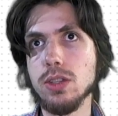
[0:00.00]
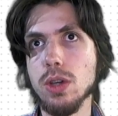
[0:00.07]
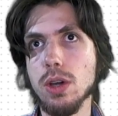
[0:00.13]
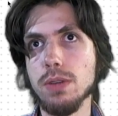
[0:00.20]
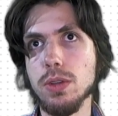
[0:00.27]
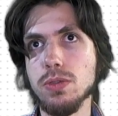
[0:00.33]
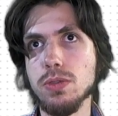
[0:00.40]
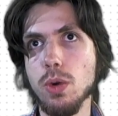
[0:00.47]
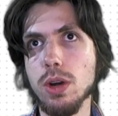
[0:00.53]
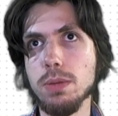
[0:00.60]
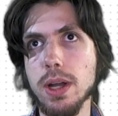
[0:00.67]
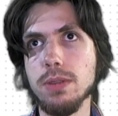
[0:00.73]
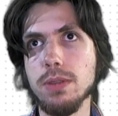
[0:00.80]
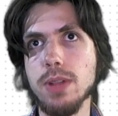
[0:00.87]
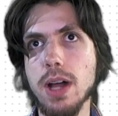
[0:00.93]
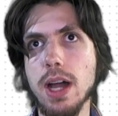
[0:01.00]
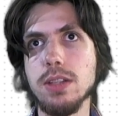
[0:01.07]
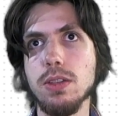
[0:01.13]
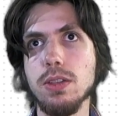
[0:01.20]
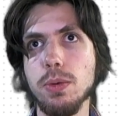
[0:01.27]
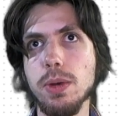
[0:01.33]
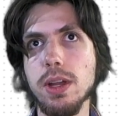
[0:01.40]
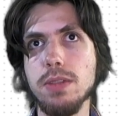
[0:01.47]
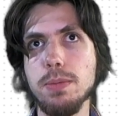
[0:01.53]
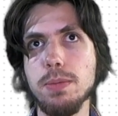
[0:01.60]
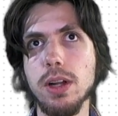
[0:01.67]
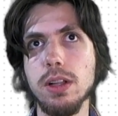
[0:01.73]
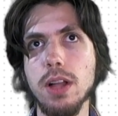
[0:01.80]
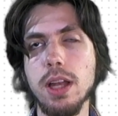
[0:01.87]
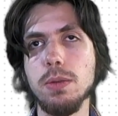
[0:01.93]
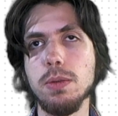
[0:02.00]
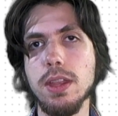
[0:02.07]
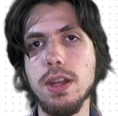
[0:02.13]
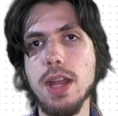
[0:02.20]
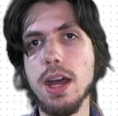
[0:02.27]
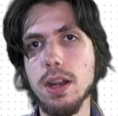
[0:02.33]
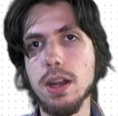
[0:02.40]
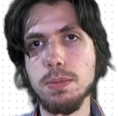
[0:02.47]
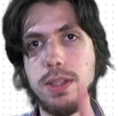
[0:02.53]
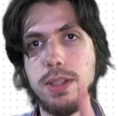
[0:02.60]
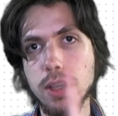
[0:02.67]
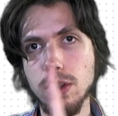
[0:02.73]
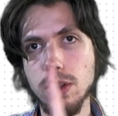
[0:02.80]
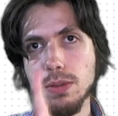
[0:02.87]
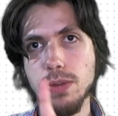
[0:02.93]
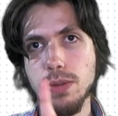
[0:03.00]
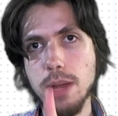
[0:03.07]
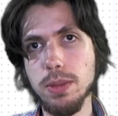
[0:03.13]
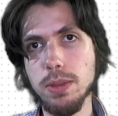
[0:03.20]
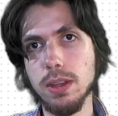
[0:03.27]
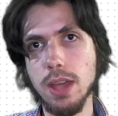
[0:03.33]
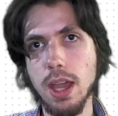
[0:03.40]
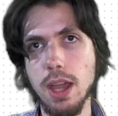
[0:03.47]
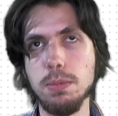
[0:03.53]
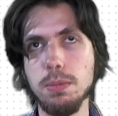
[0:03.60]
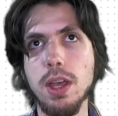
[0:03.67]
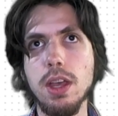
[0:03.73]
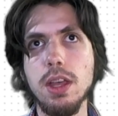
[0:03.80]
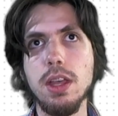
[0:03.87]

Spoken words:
So if there's 4 butterflies and 3 of them are colliding with the net in a particular frame of the game,